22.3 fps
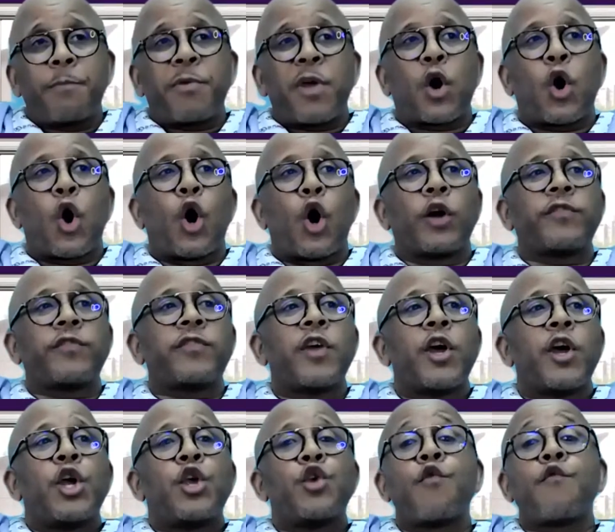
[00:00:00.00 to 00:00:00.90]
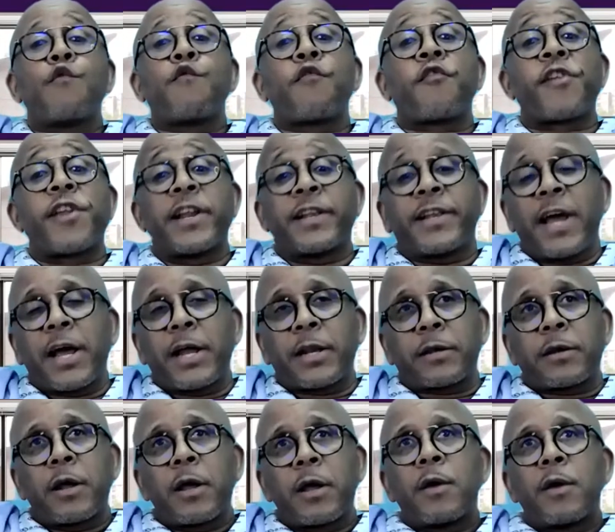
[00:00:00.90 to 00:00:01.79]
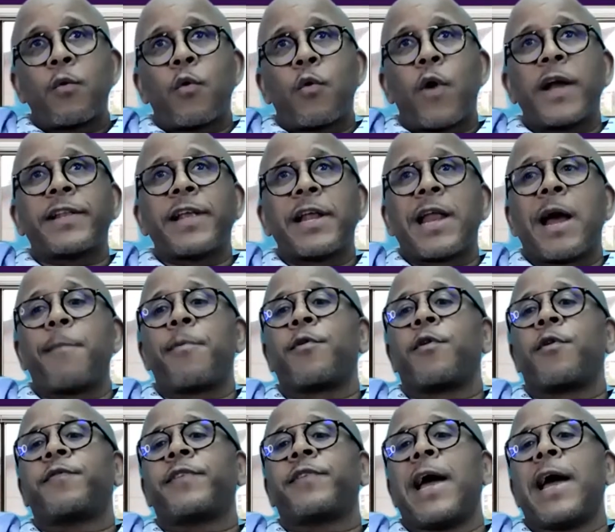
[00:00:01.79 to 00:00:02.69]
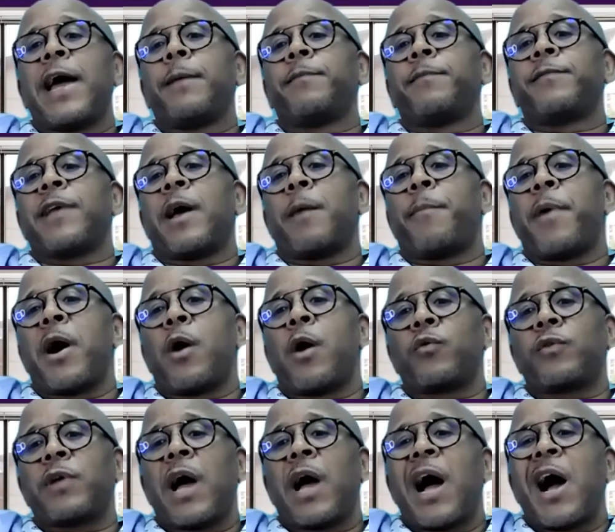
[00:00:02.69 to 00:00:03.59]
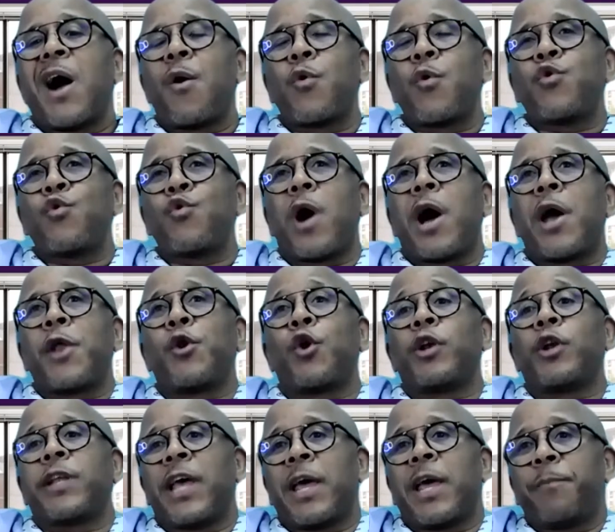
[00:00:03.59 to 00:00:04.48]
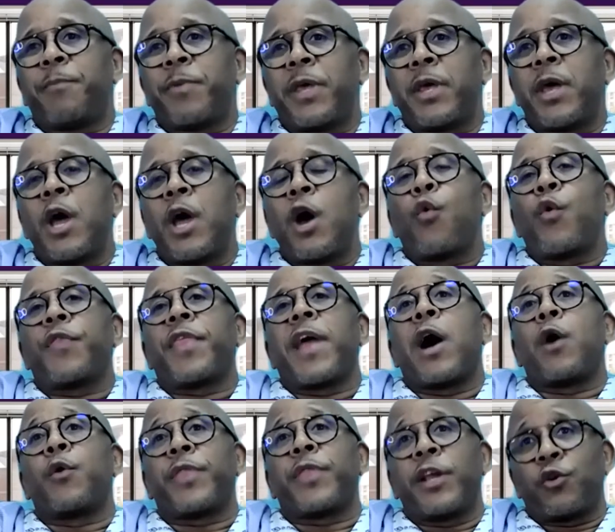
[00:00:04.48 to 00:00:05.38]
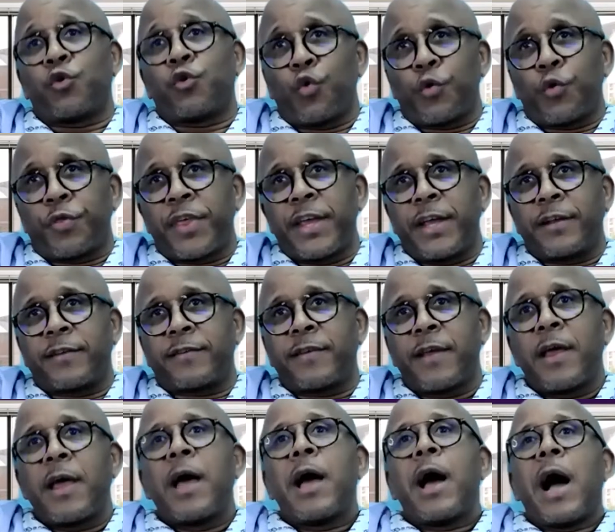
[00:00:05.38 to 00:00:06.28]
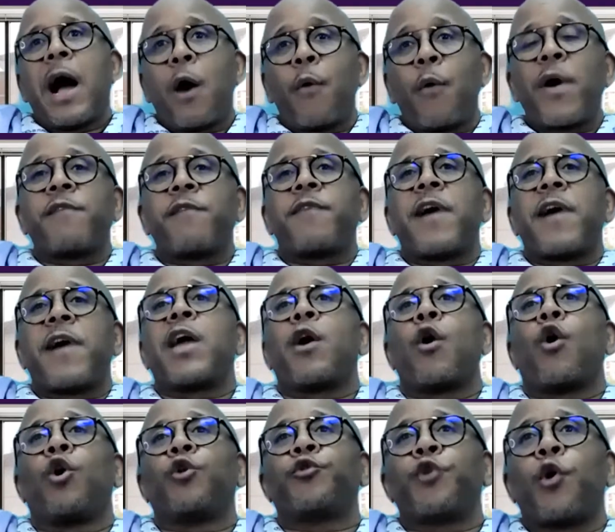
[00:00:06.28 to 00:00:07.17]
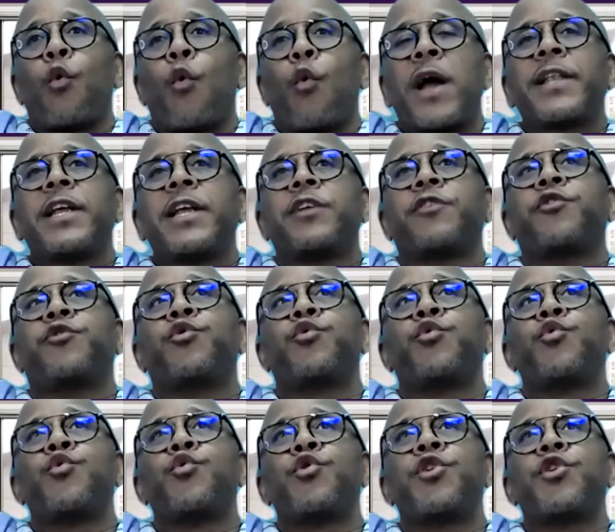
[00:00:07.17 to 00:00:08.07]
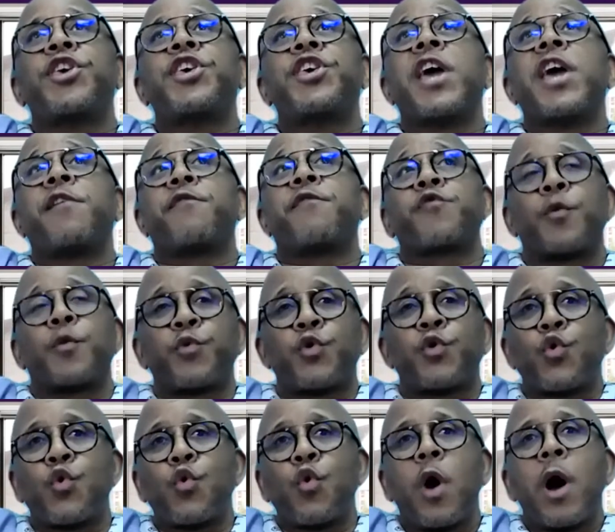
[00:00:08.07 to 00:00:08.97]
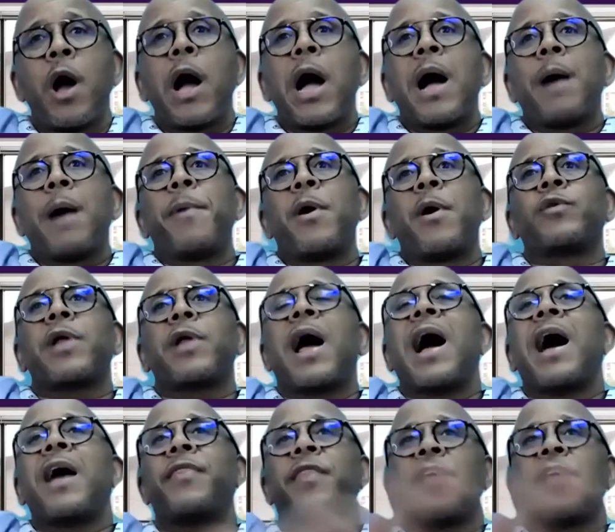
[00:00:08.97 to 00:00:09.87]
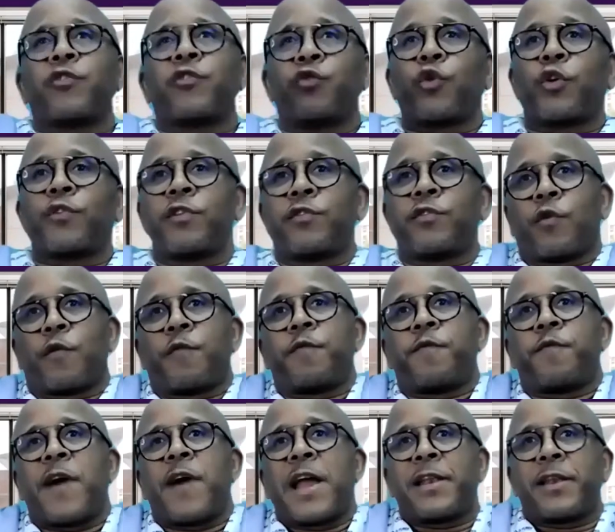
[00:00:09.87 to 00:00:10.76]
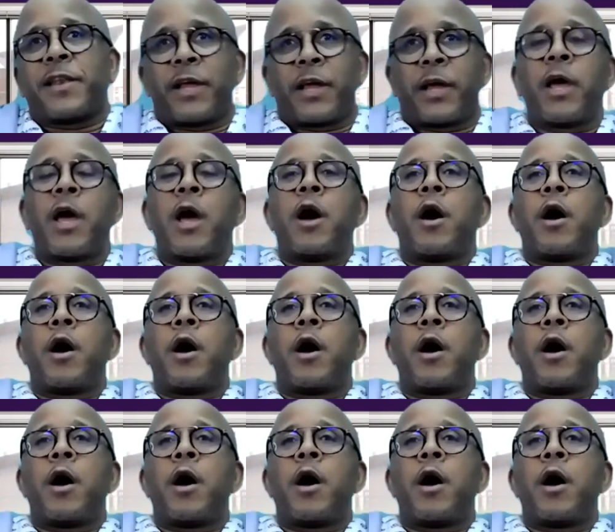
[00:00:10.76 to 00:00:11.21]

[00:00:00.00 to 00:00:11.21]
because you've written quite a number of times about how you are not happy with how they do things. However, I also wanted to hear from you about other sources of funding,